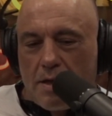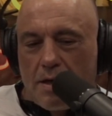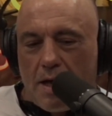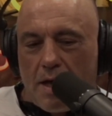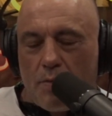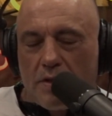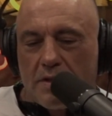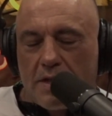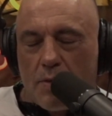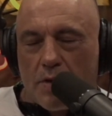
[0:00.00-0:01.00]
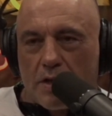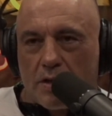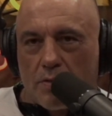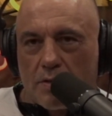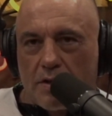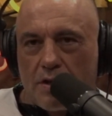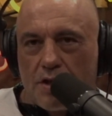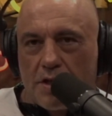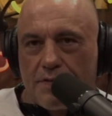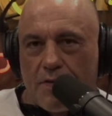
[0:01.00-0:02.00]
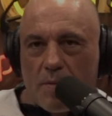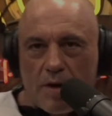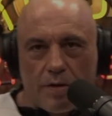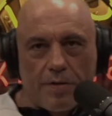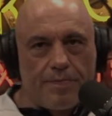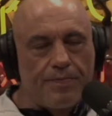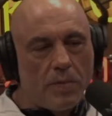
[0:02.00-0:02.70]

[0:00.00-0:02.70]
And he wouldn't say where he sourced the jizz from either.